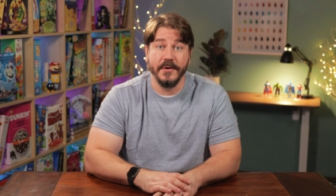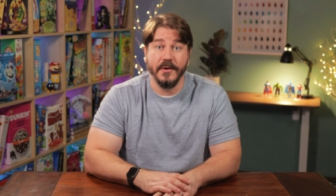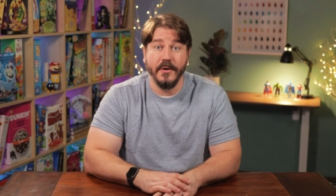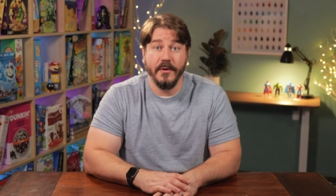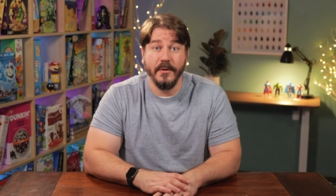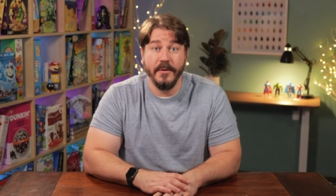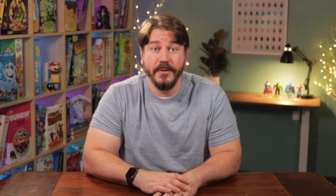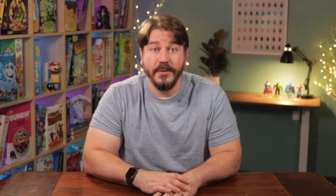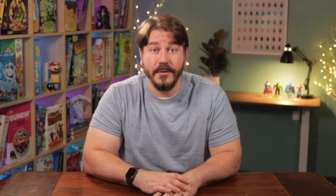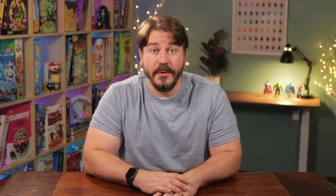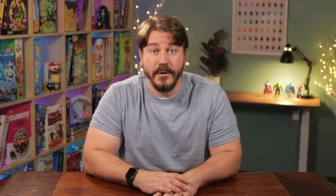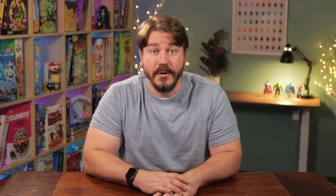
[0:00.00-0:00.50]
good
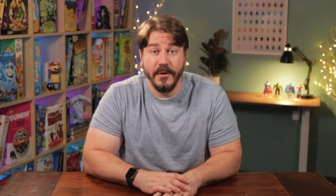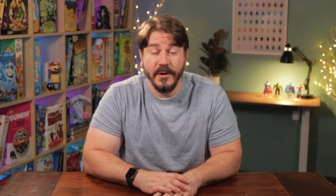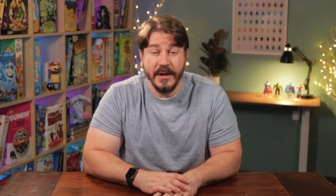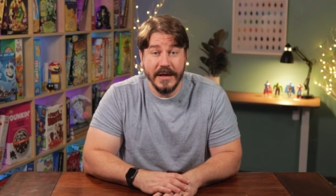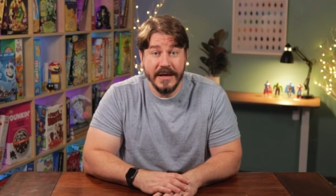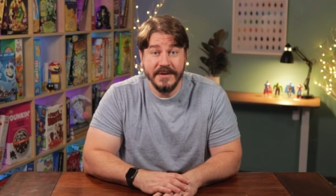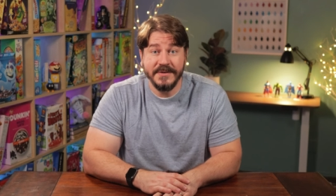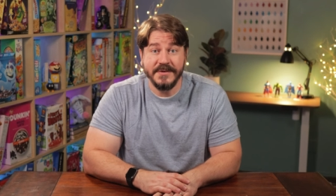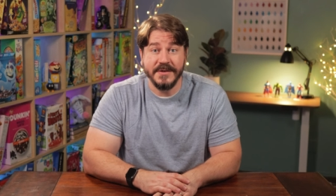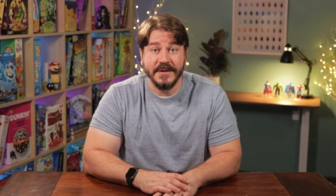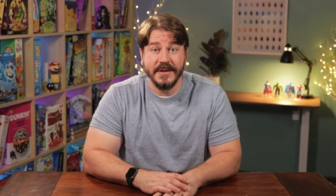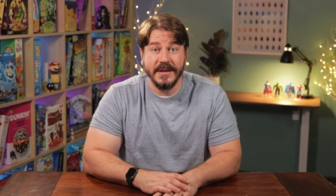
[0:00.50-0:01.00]
old Thurl
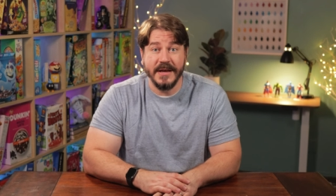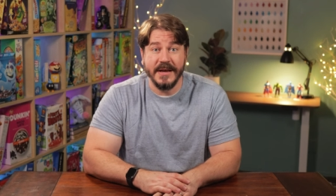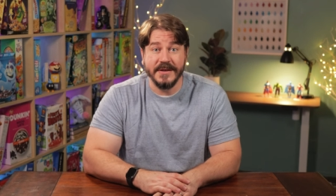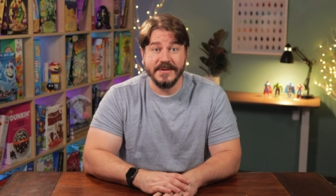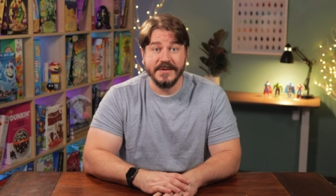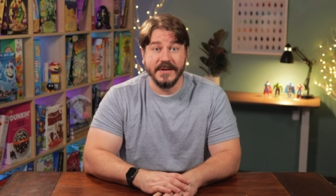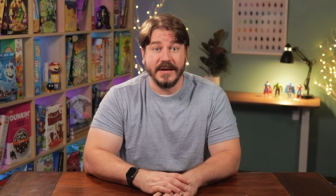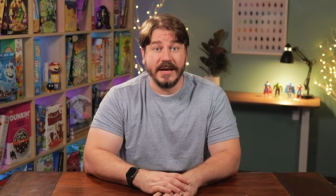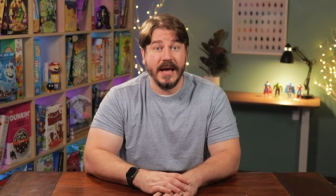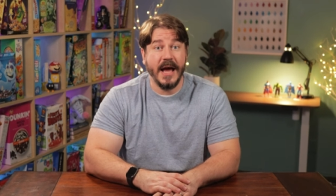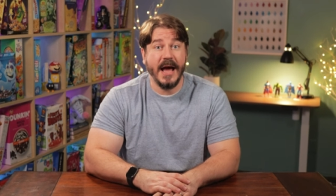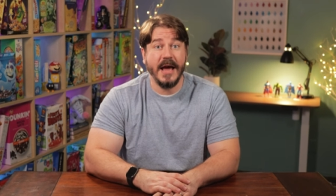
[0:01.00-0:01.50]
instantly
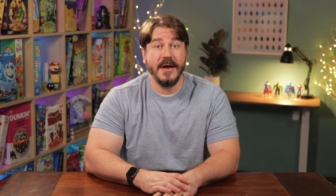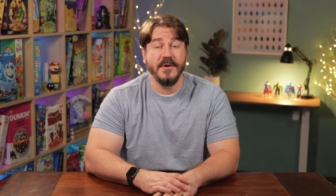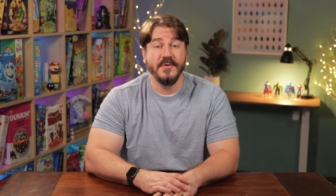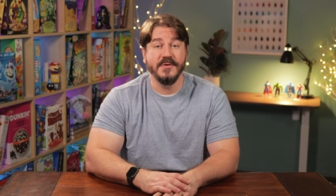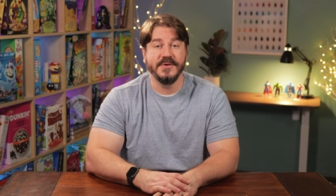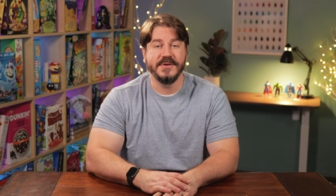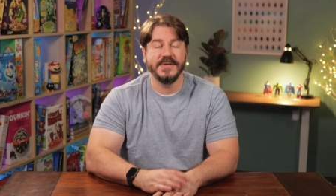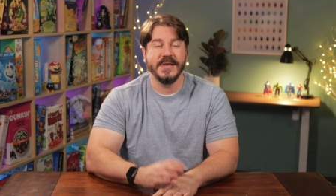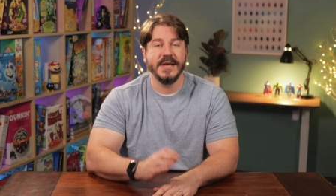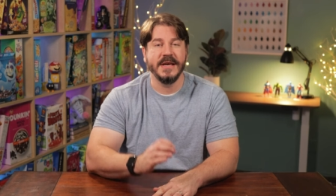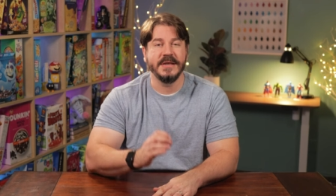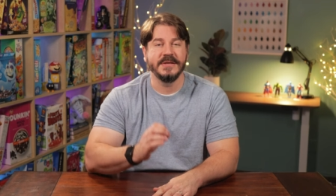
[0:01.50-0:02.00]
as the guy who
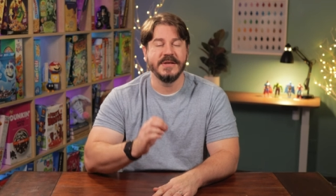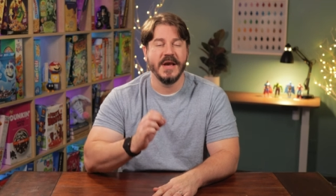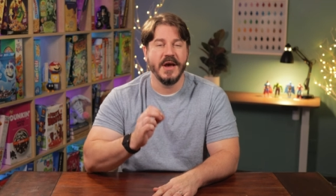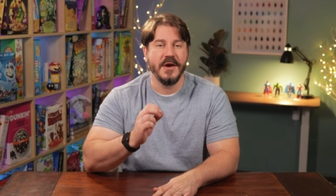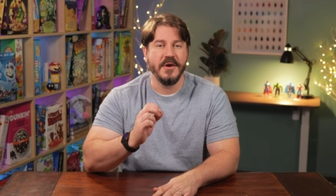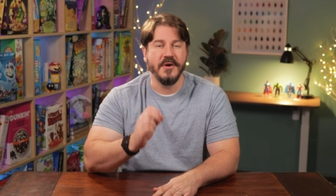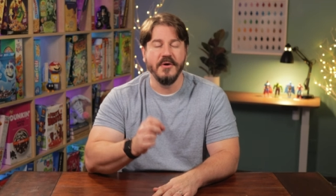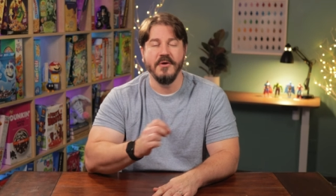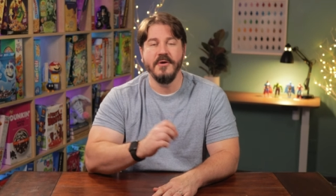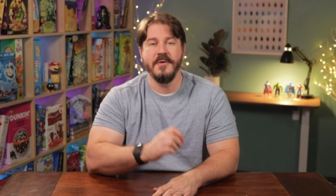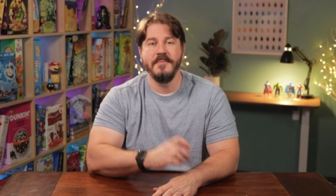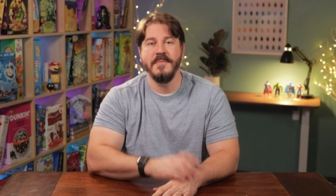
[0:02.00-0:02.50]
sings,
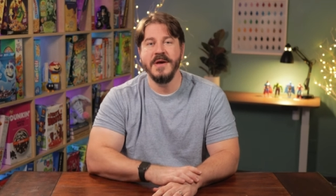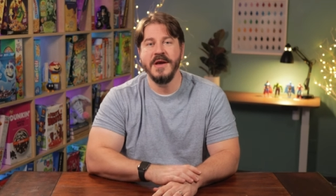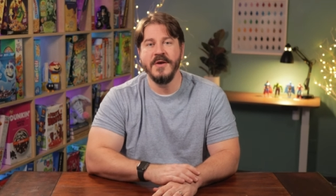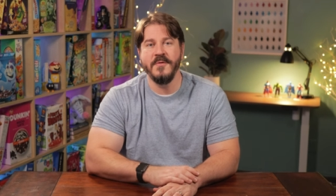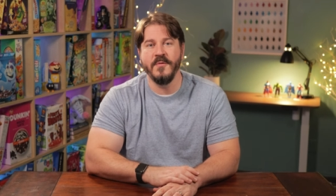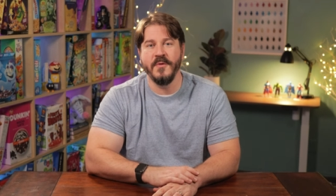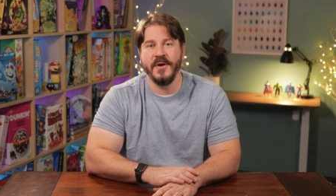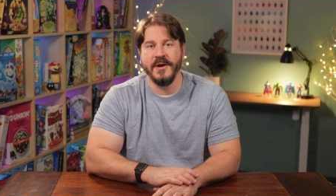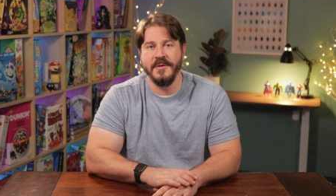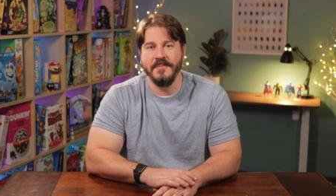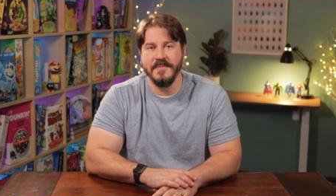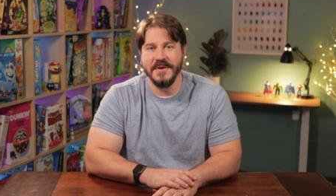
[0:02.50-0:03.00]
You're a
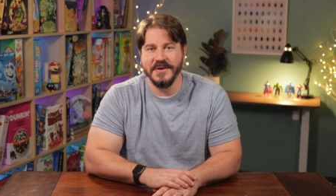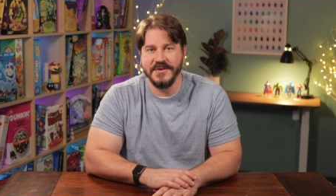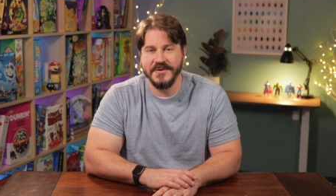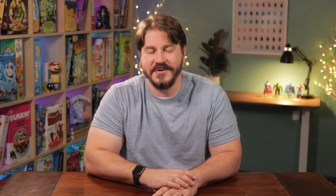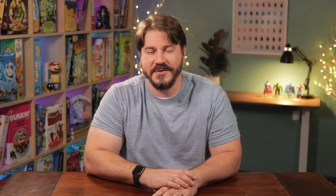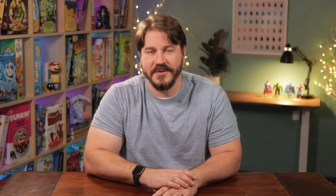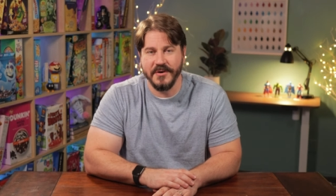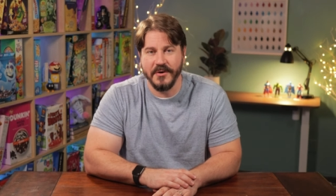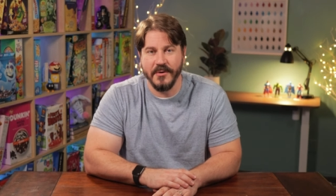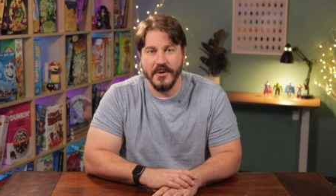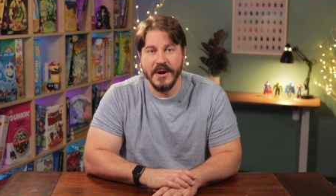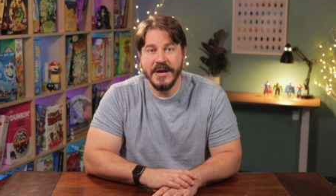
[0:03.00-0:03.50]
Mean One,
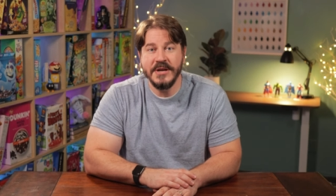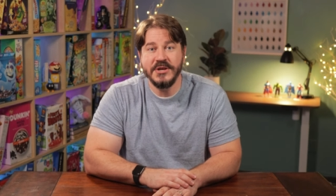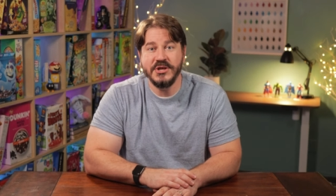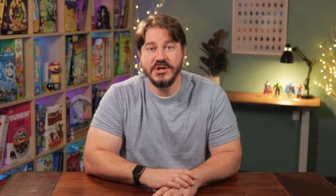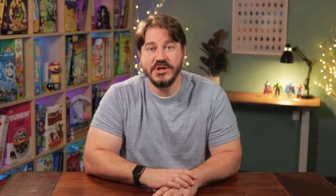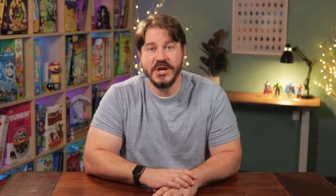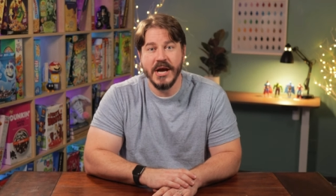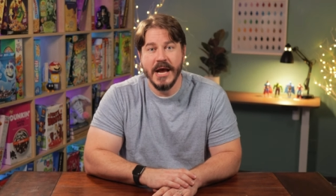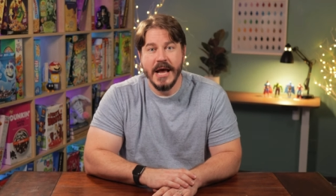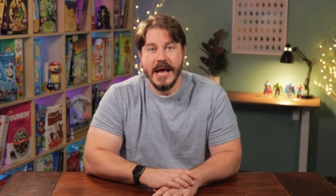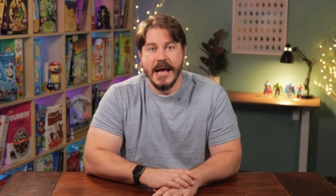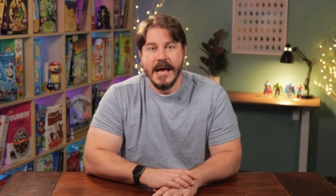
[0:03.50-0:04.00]
Mr.
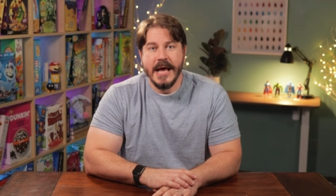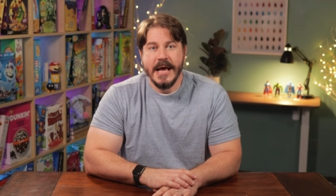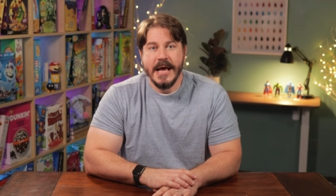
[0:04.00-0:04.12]
Grinch.